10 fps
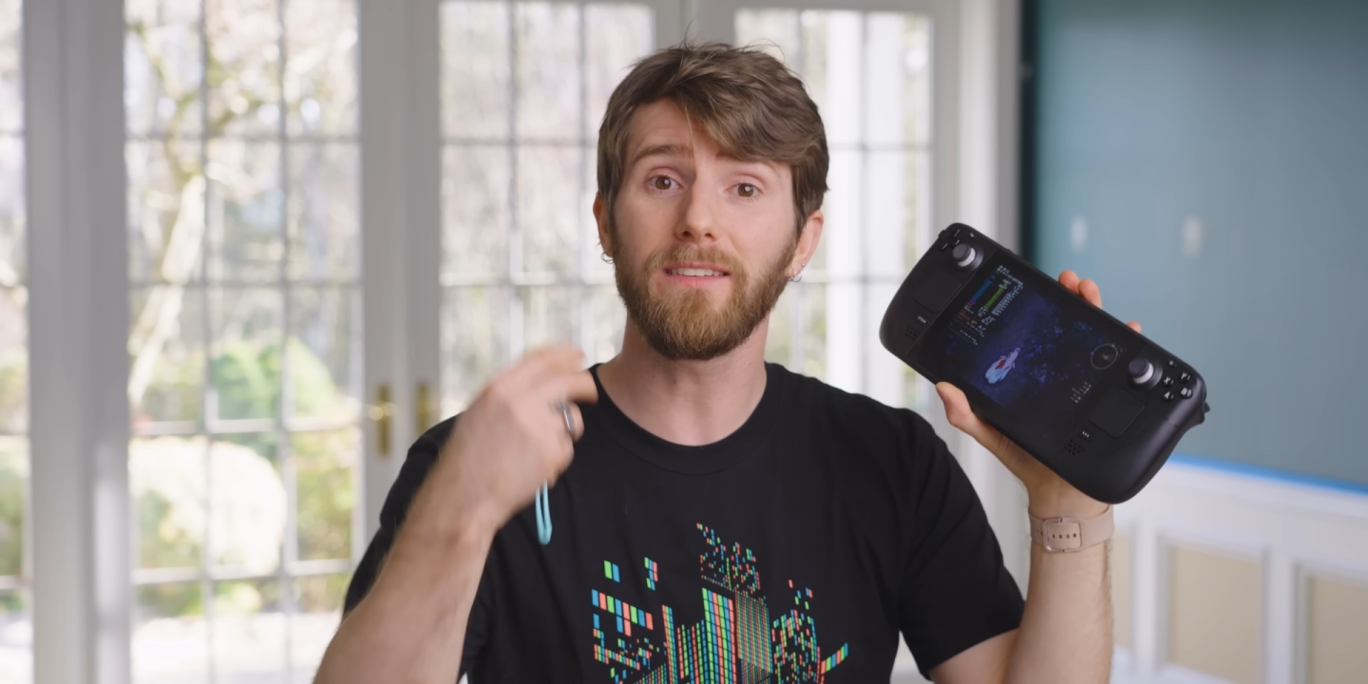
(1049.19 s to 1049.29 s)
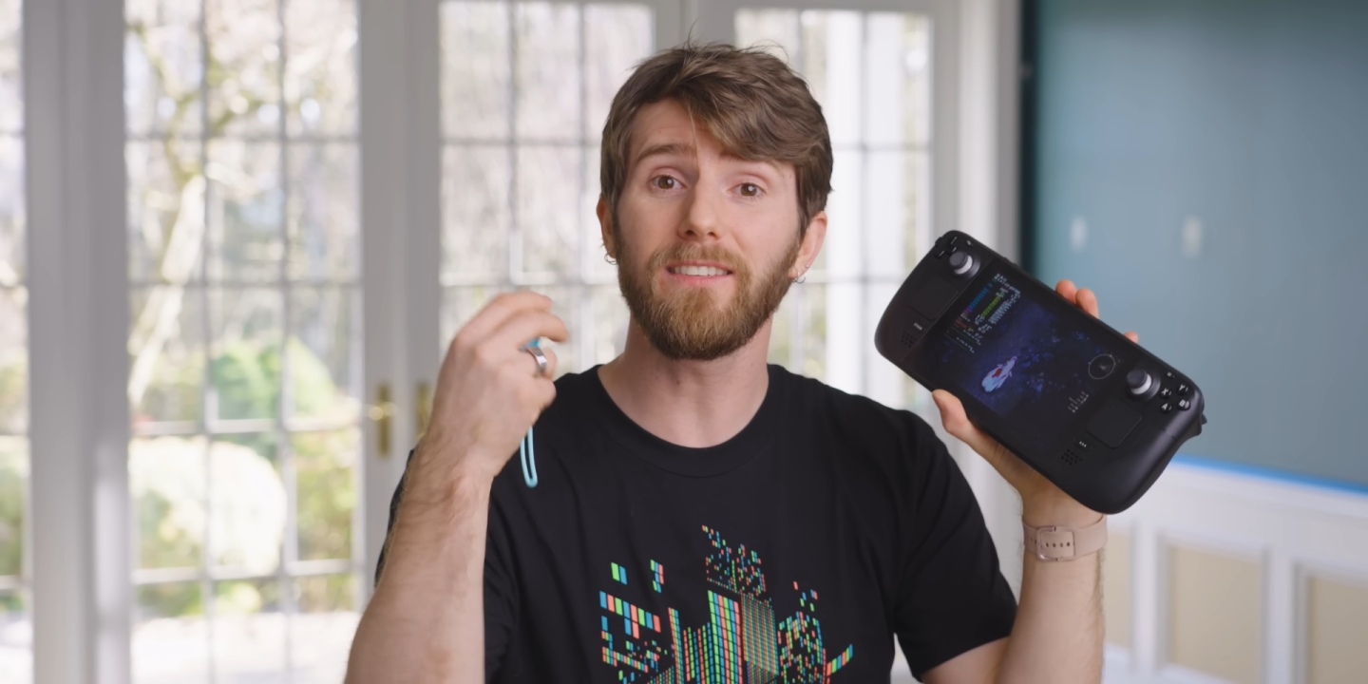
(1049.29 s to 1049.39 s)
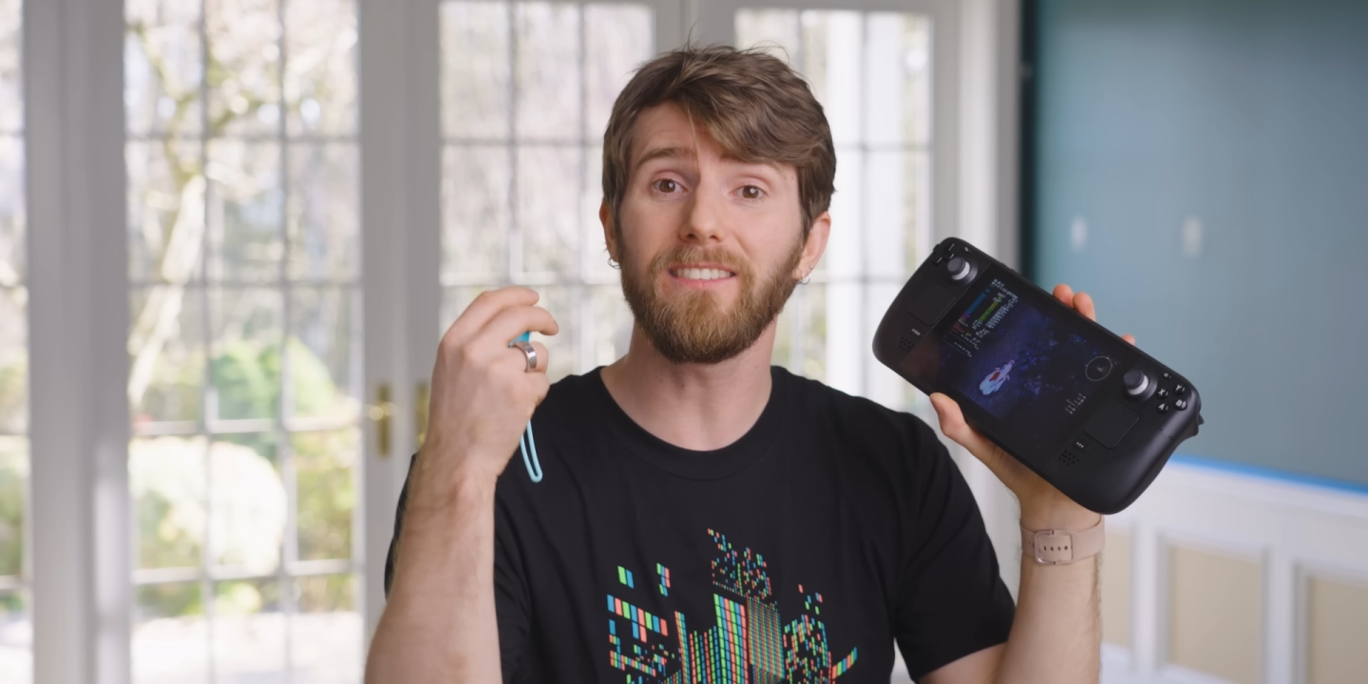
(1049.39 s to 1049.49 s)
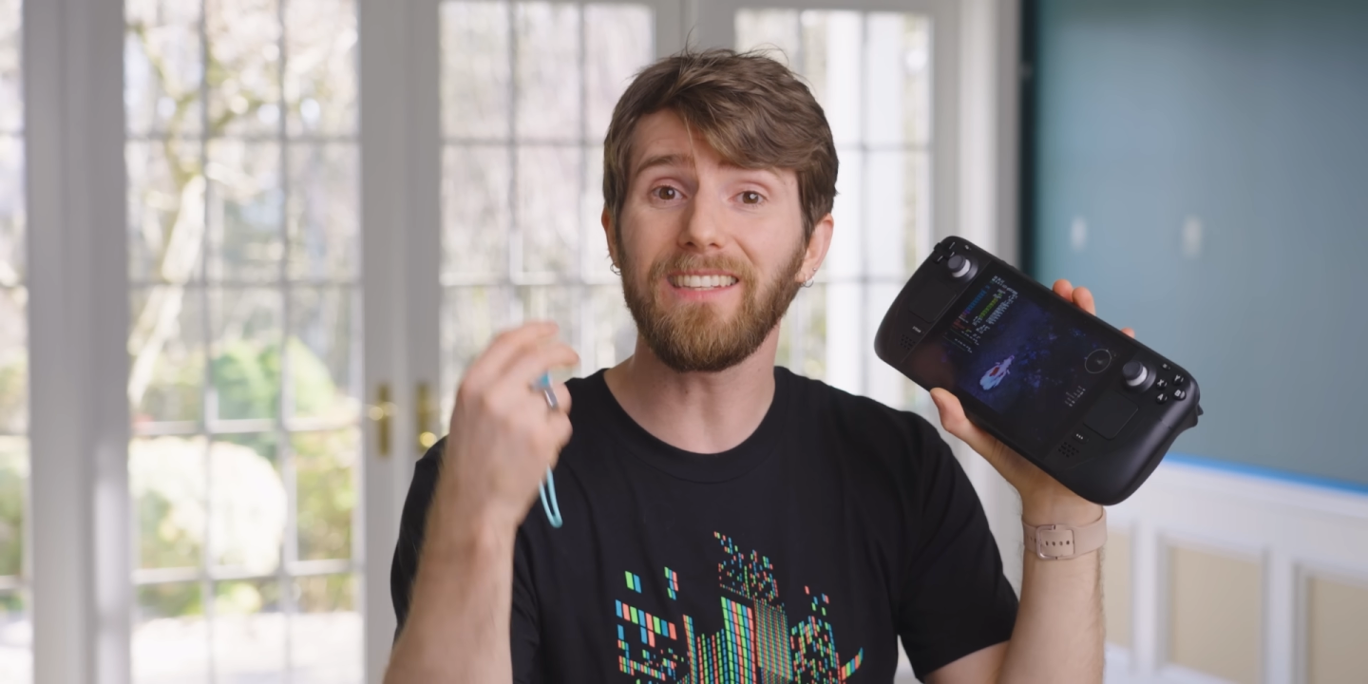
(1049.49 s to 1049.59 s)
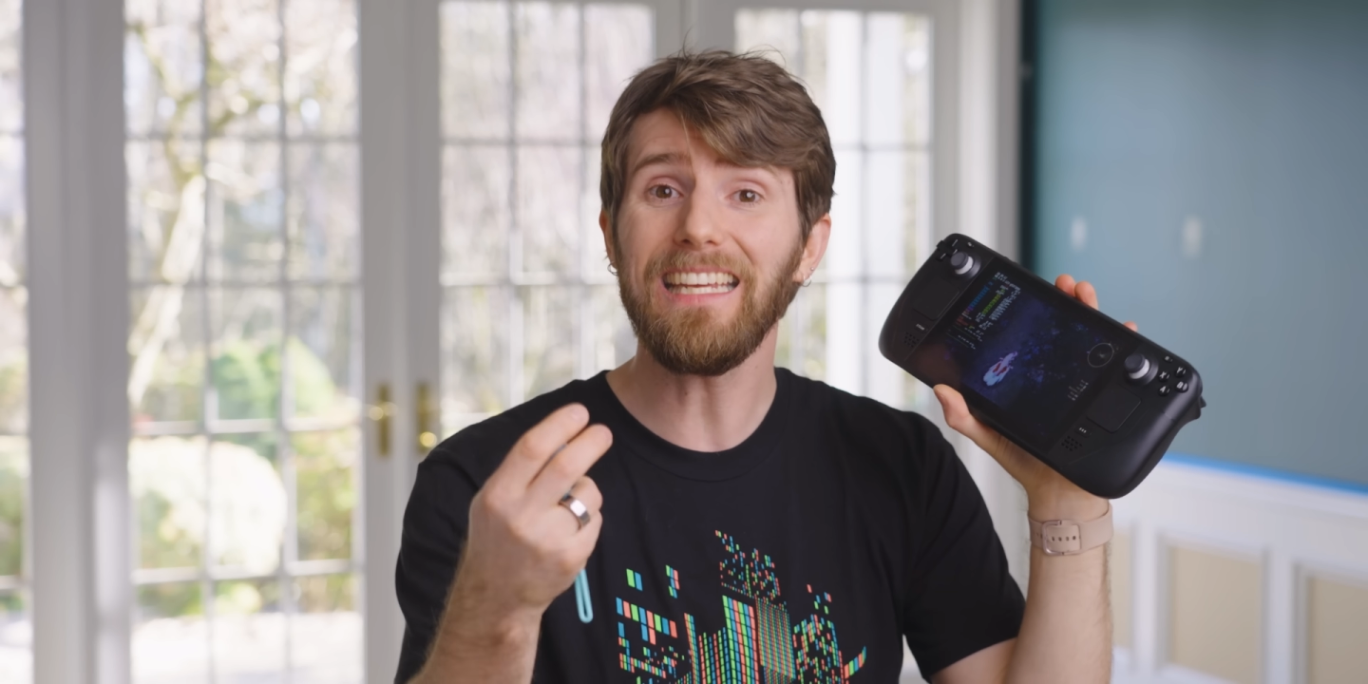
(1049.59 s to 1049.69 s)

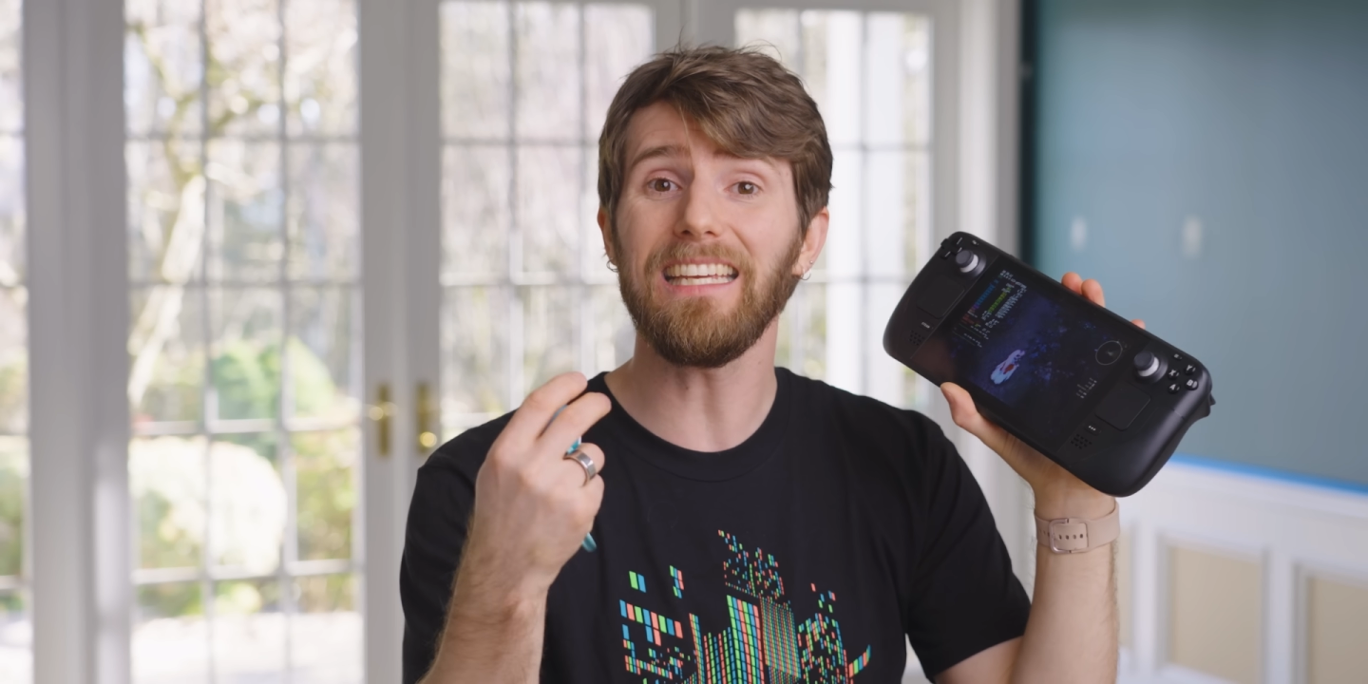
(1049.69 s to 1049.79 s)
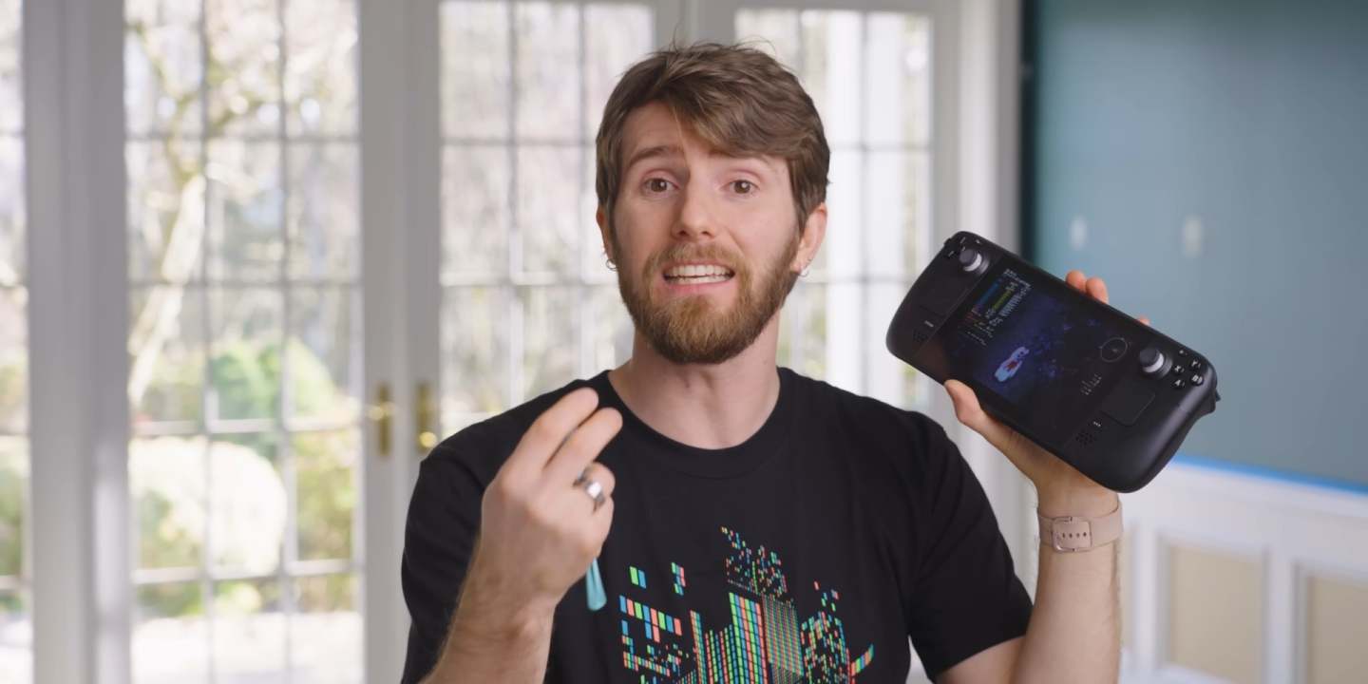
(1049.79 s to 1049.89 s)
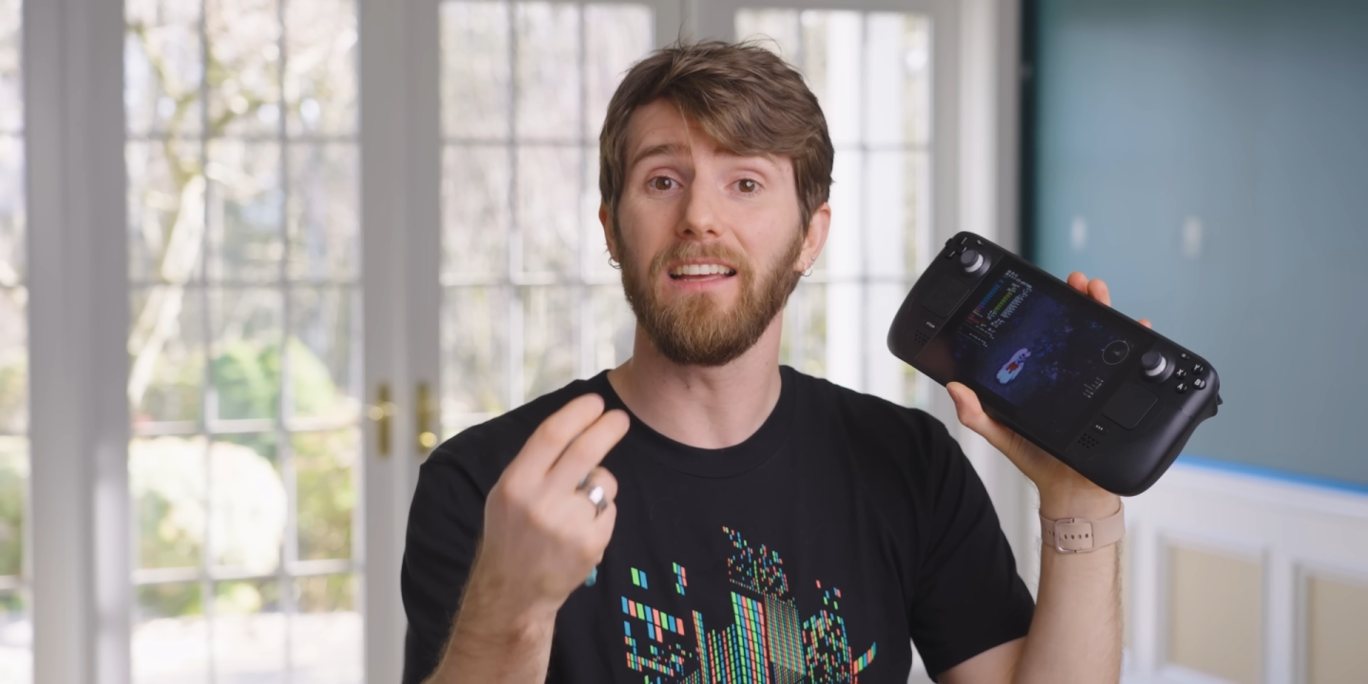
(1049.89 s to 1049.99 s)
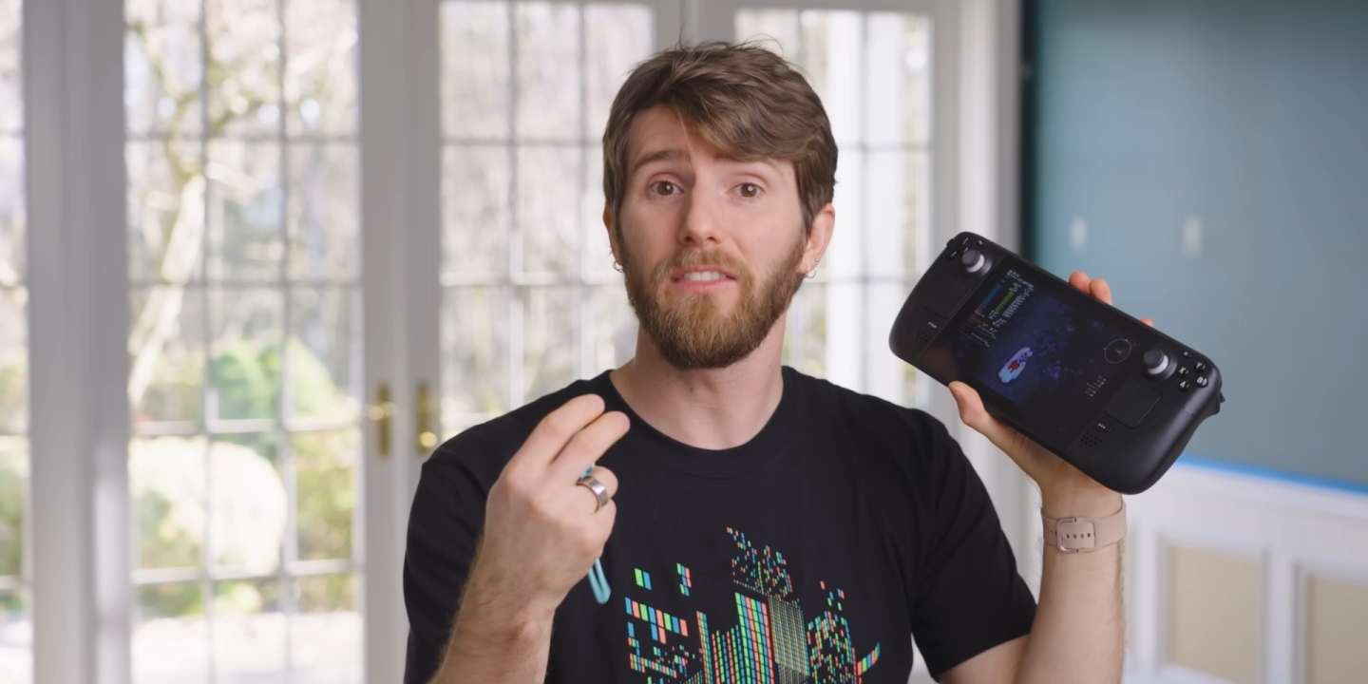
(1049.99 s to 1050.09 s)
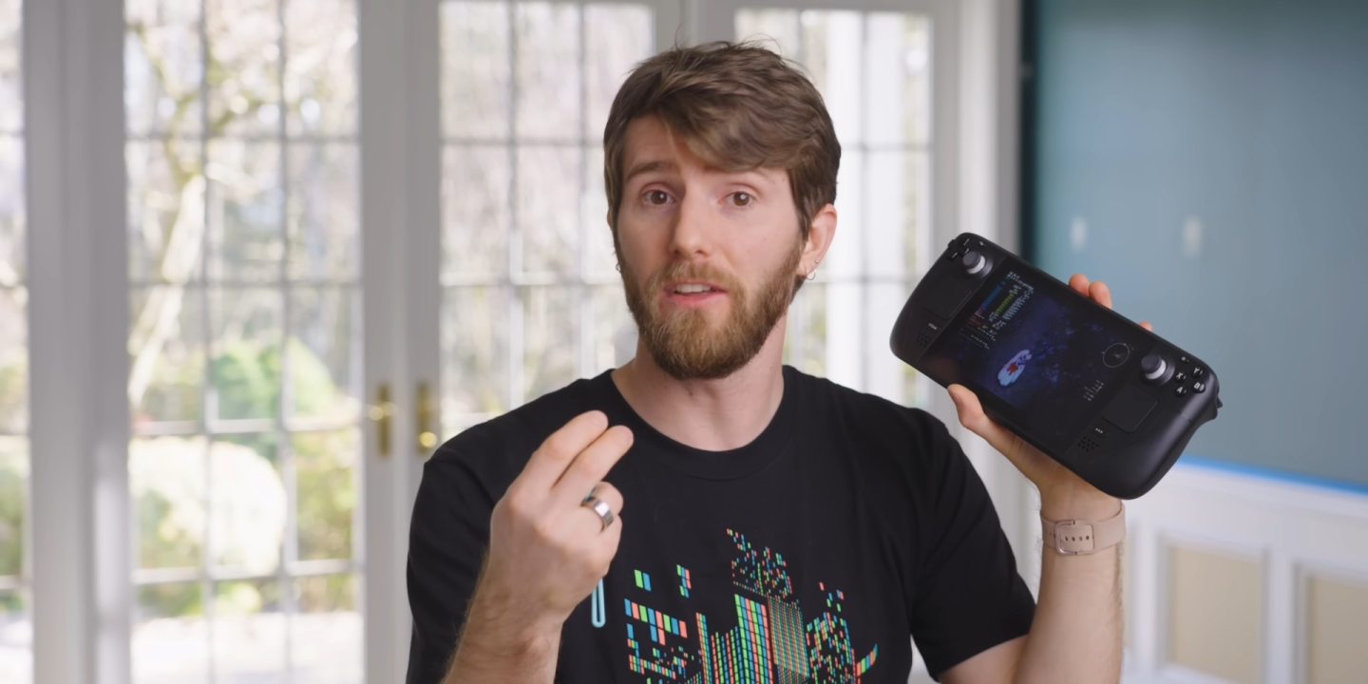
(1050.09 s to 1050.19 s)
see